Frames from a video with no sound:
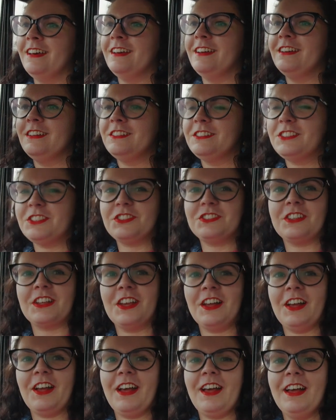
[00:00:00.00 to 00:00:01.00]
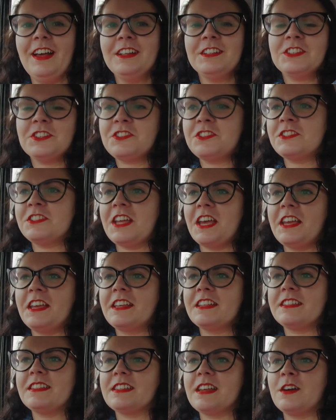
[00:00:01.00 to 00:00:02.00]
just doesn't take
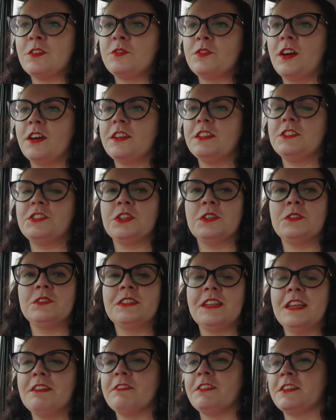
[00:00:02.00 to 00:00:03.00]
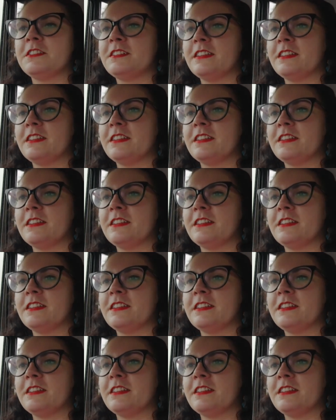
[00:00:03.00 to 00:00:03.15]
itself kind of too seriously,